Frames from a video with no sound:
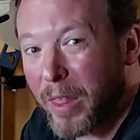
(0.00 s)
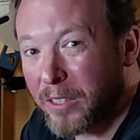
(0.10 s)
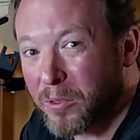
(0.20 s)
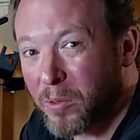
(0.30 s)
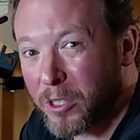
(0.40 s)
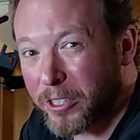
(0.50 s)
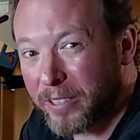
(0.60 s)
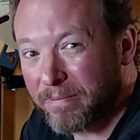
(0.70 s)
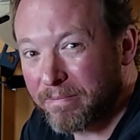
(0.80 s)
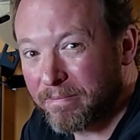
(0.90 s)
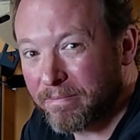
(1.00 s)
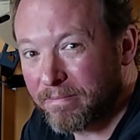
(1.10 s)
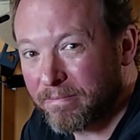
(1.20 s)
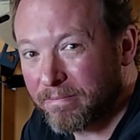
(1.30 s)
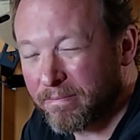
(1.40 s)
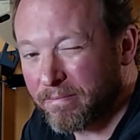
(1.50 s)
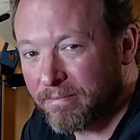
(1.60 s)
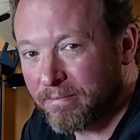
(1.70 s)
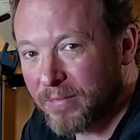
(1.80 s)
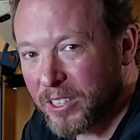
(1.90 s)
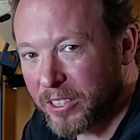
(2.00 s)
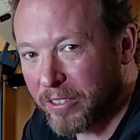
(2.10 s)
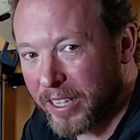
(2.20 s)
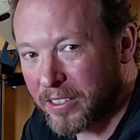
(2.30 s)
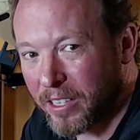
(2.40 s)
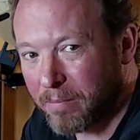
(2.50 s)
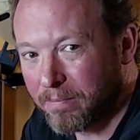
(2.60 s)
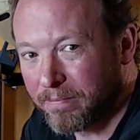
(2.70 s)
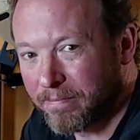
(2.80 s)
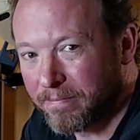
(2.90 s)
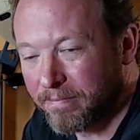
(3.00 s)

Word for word: Thanks for watching. See you next time.